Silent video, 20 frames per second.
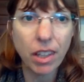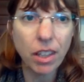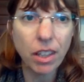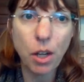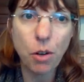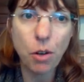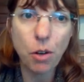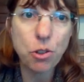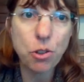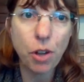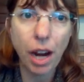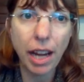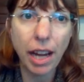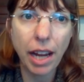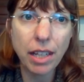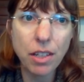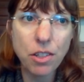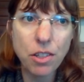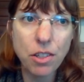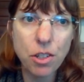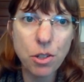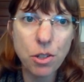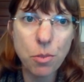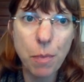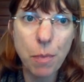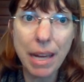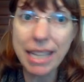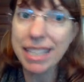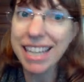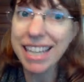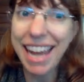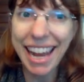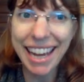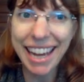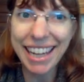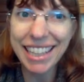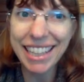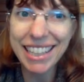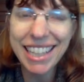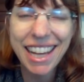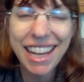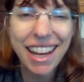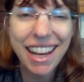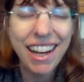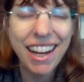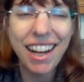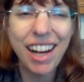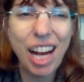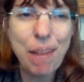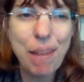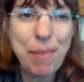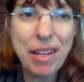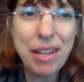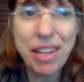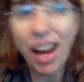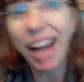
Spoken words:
you know, trying to maintain and